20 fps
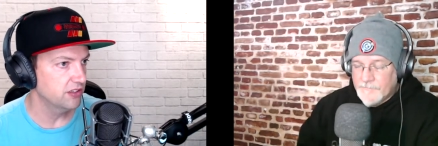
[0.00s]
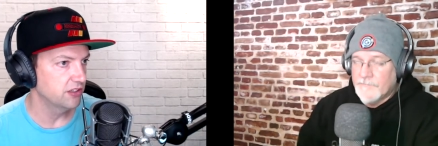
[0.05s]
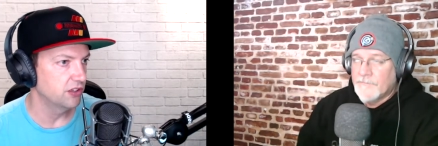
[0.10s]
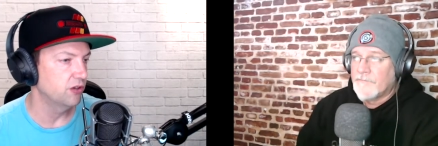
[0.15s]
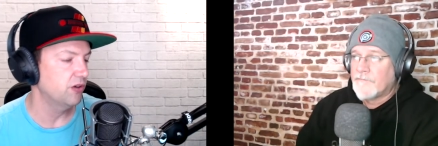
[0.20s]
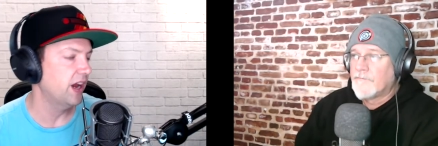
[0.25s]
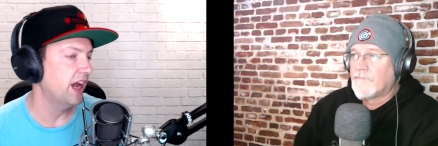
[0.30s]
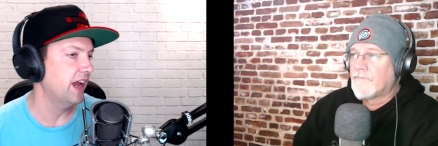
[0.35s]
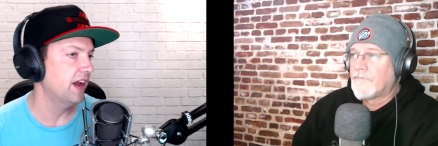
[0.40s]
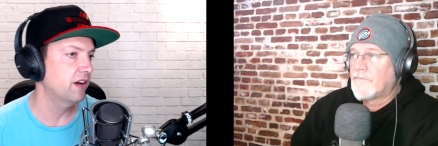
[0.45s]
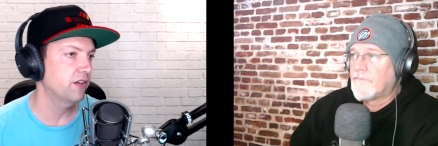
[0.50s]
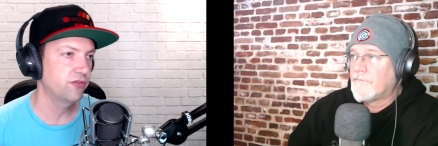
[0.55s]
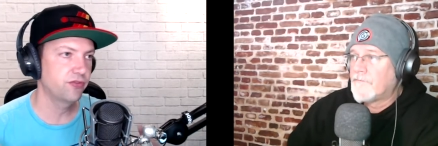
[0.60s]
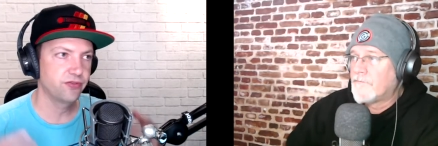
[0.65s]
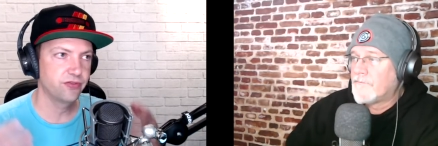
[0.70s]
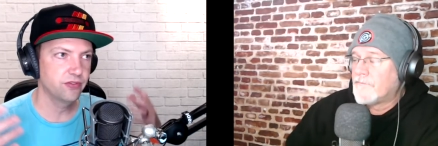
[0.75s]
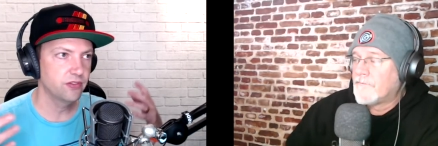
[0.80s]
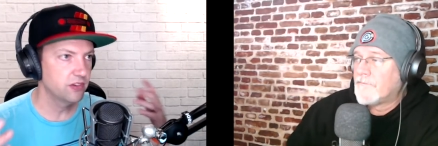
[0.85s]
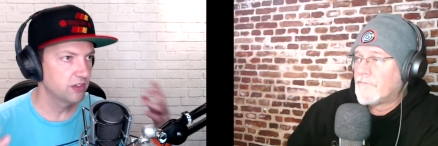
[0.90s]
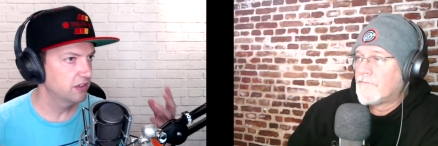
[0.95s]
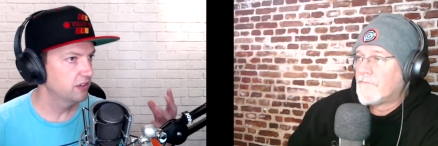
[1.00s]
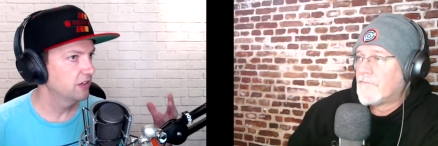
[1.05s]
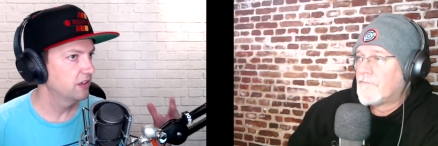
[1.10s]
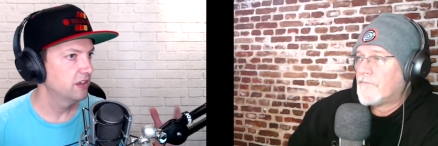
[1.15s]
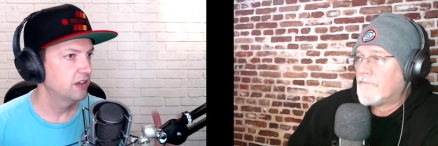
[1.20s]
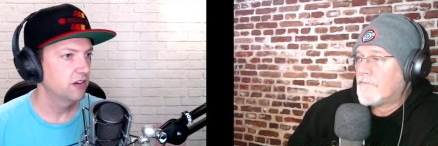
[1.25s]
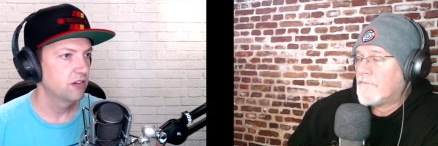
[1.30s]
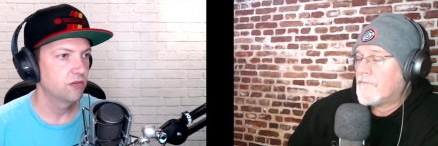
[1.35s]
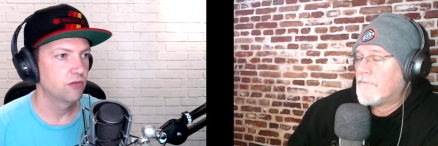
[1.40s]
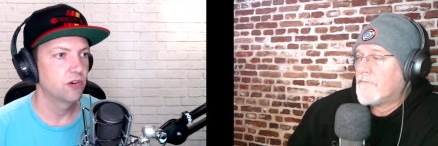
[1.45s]
Speaker 1: You have
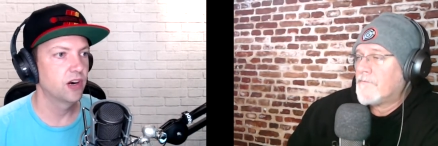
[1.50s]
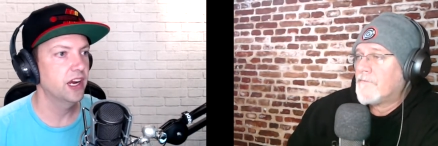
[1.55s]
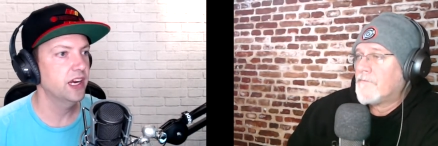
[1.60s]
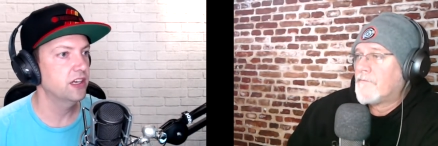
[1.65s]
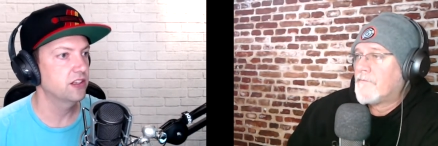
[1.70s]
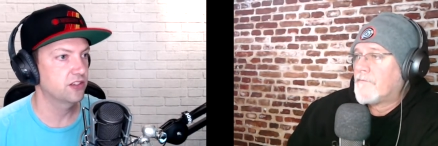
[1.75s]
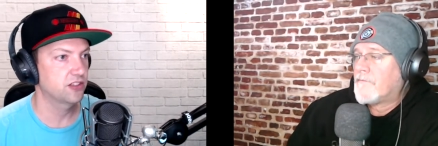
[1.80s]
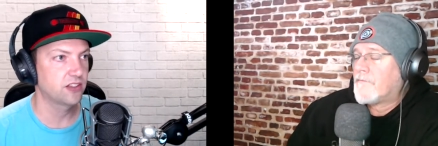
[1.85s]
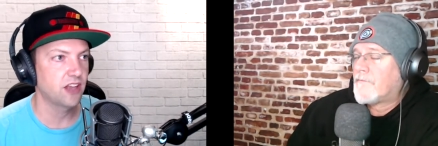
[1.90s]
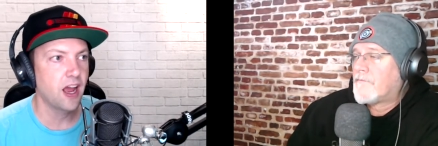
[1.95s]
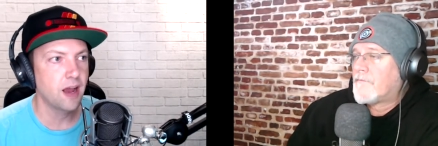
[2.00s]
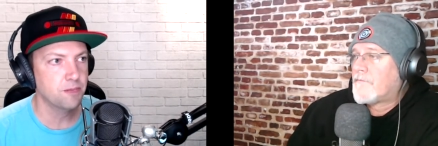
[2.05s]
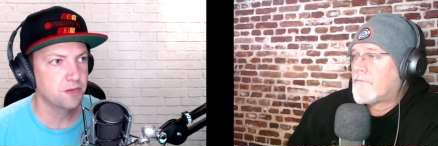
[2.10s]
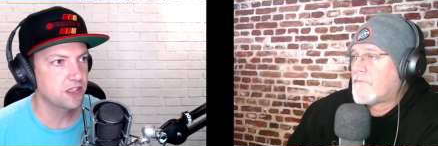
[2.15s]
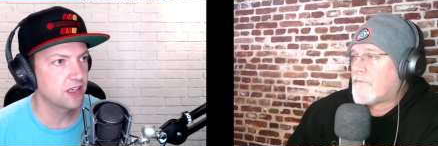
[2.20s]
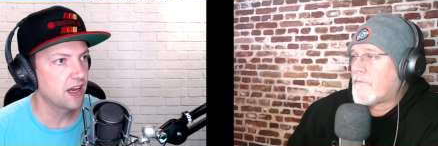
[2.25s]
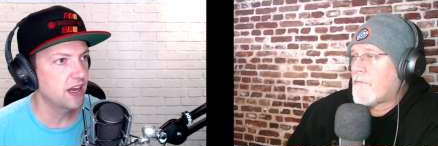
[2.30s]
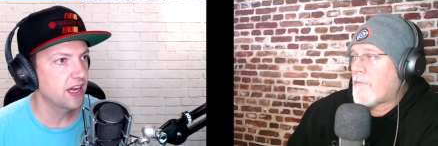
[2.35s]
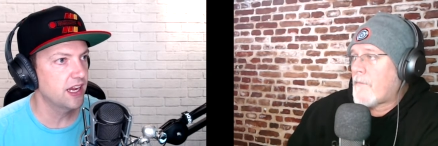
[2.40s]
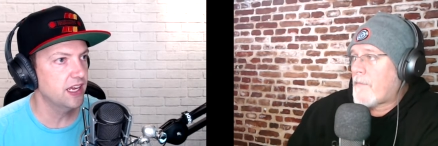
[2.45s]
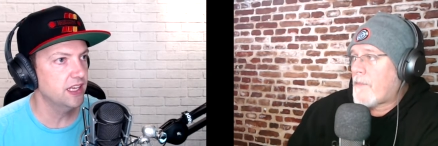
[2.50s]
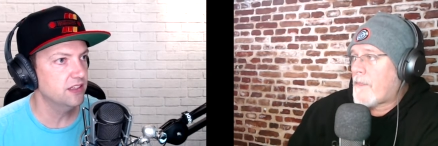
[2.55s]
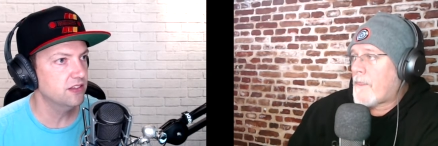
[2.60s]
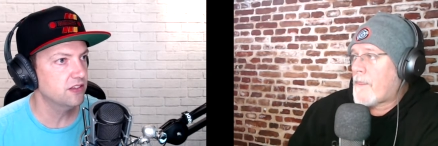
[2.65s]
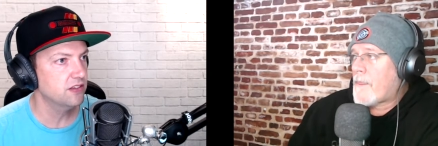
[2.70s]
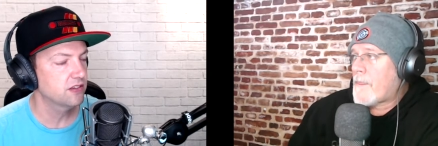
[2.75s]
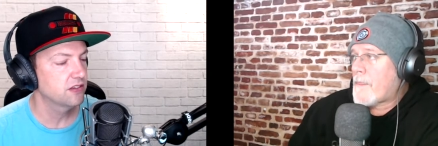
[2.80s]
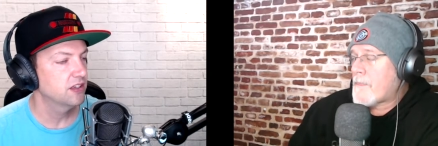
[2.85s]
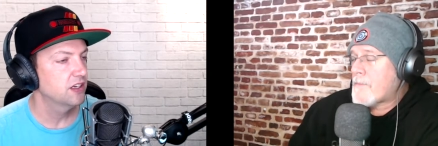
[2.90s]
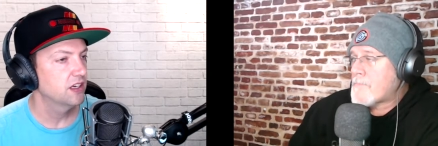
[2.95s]
right stop
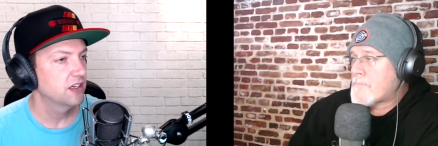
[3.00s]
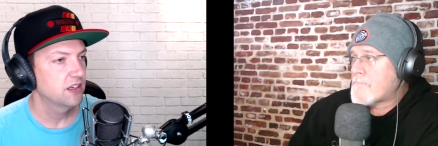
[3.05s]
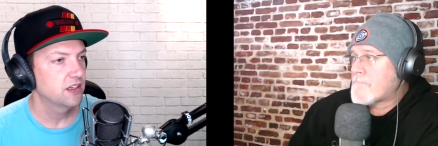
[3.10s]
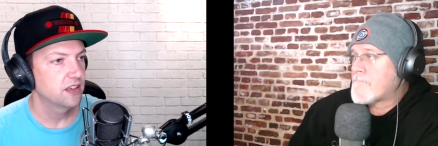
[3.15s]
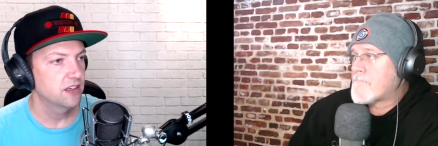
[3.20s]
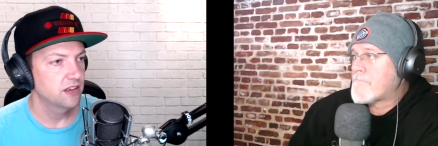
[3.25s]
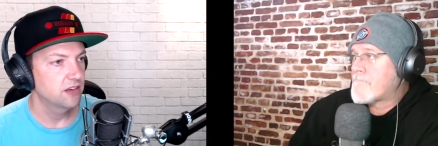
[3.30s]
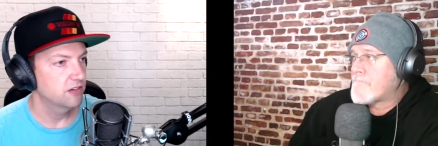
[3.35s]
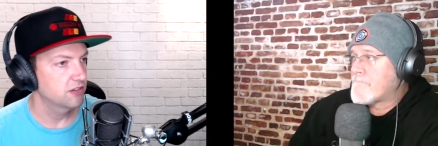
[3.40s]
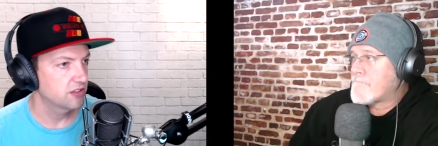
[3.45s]
signs, mm-hmm.